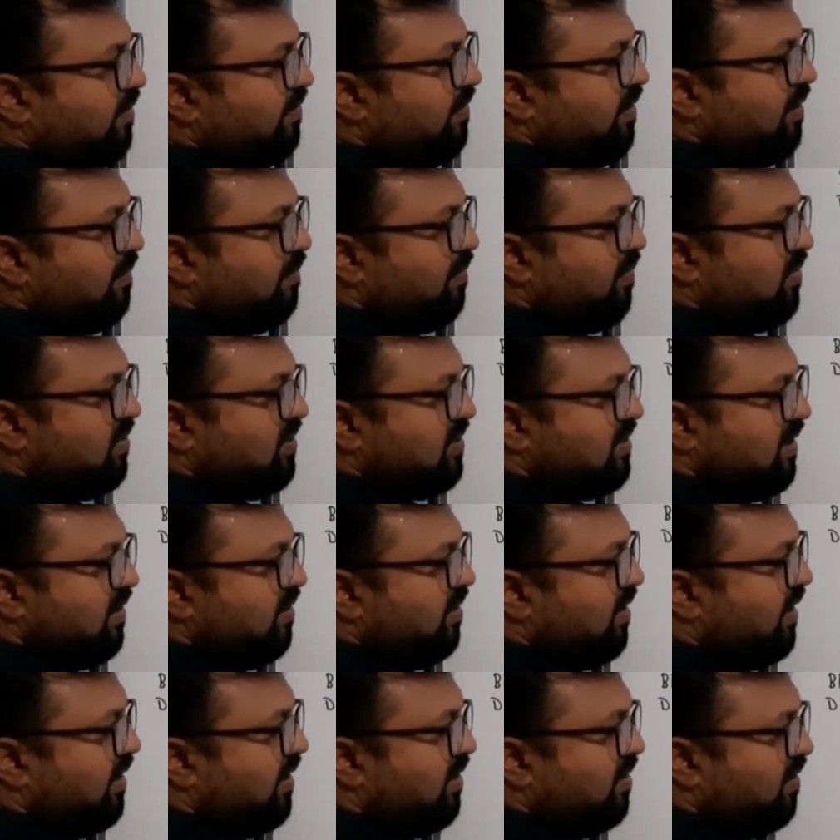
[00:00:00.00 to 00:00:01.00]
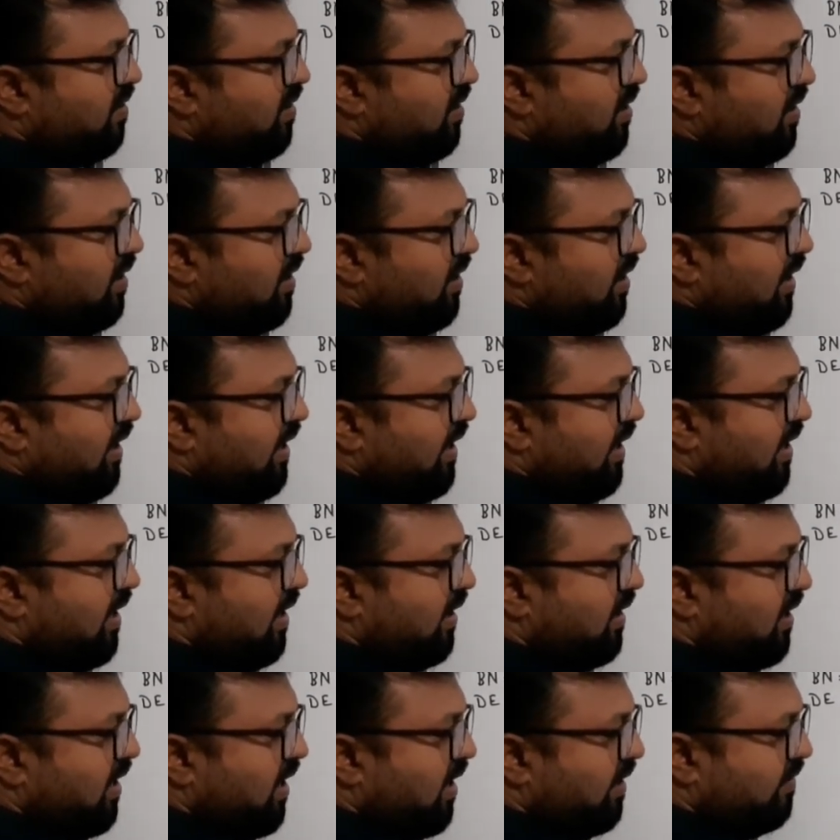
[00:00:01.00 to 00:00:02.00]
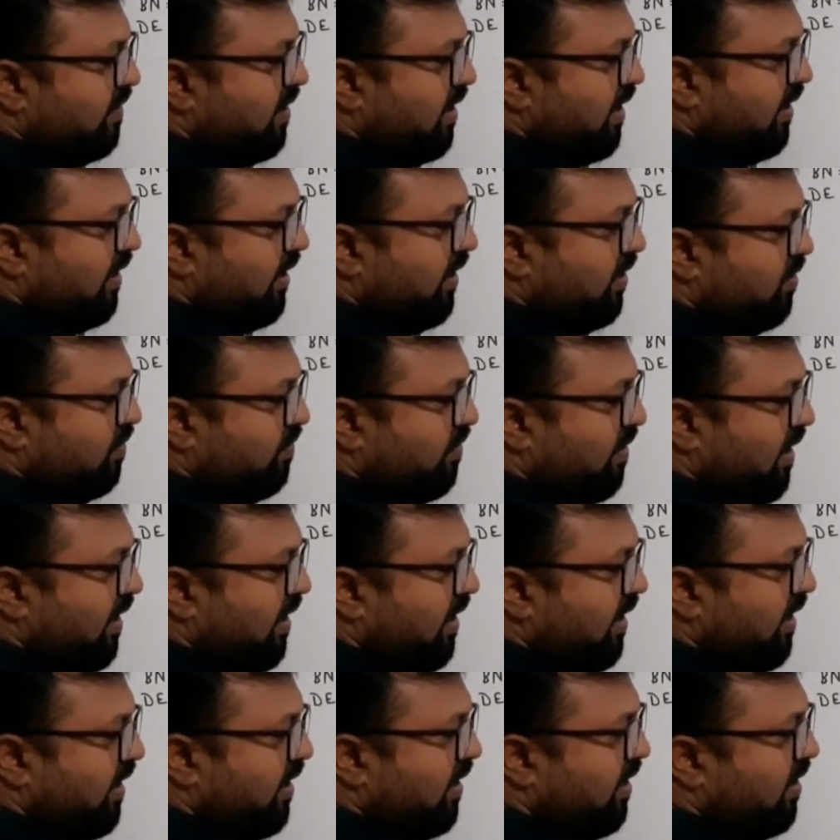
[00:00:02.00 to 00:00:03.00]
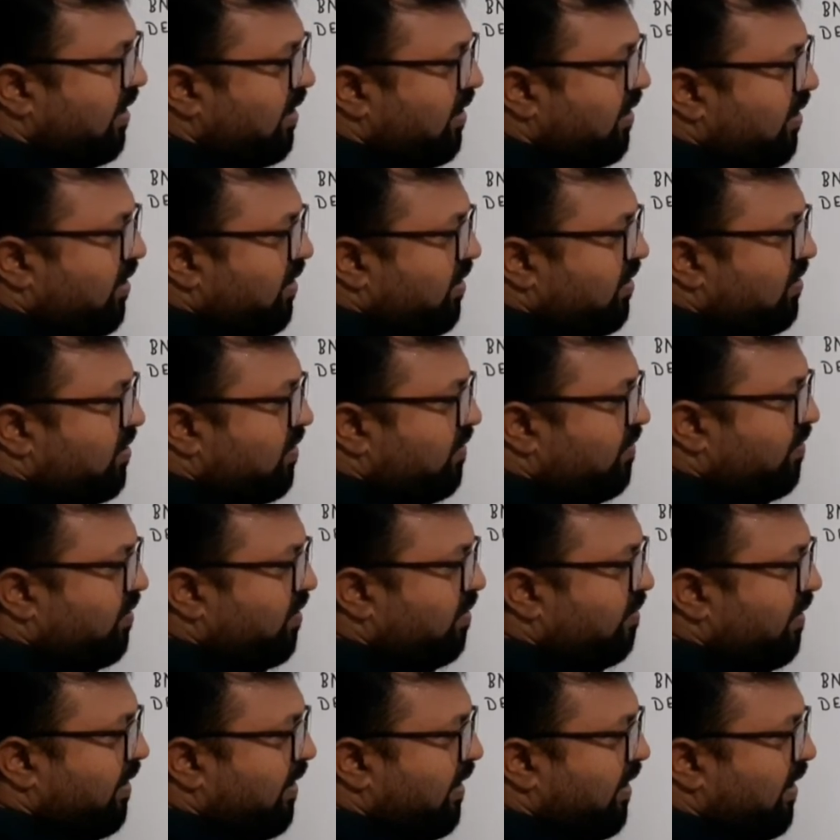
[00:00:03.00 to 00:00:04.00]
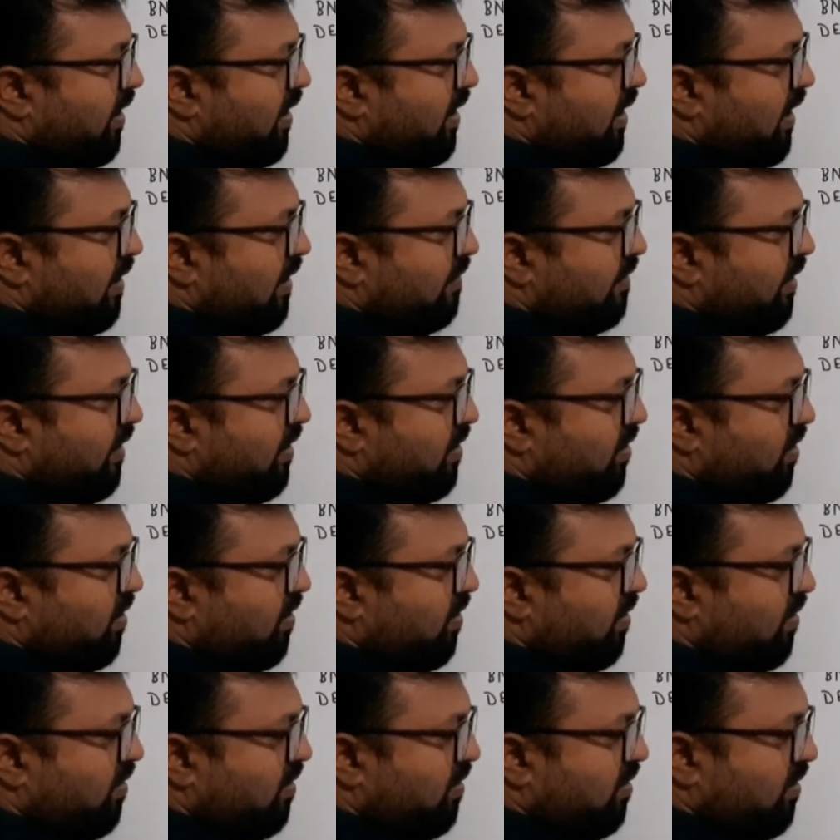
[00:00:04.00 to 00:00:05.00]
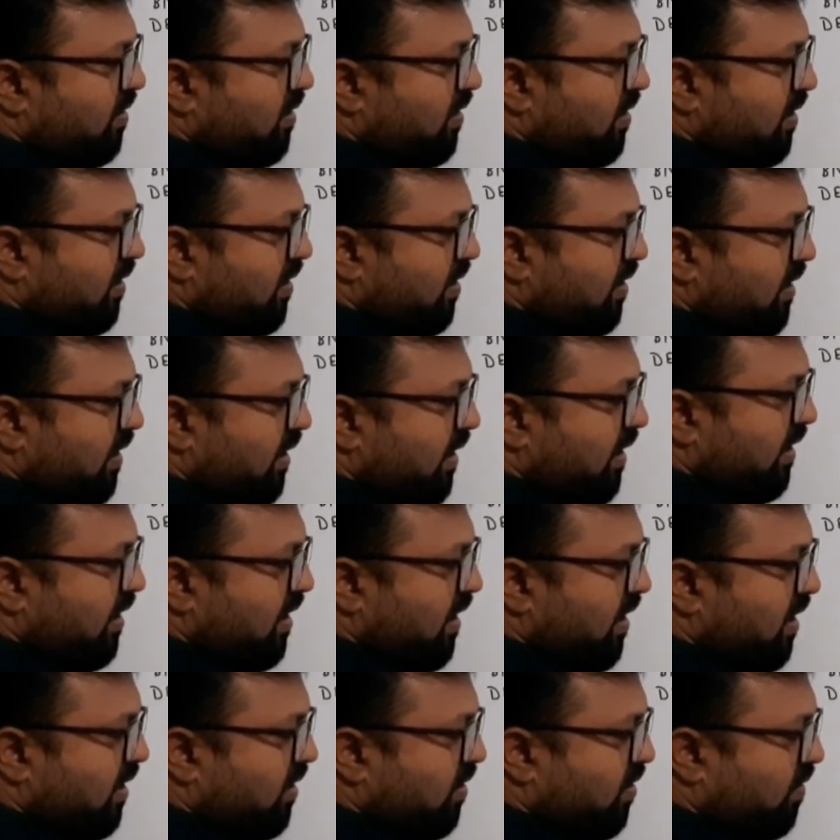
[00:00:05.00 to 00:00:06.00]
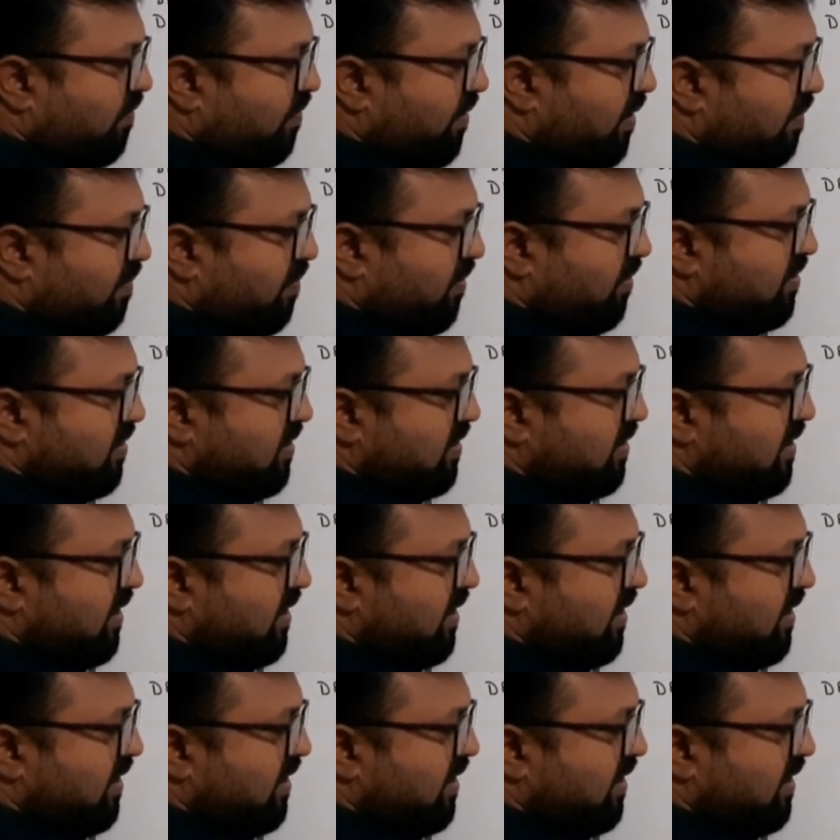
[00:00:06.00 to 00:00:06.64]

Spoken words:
5.6 I already got. Another half I need to find here. So from here, I will draw an arc of 5.6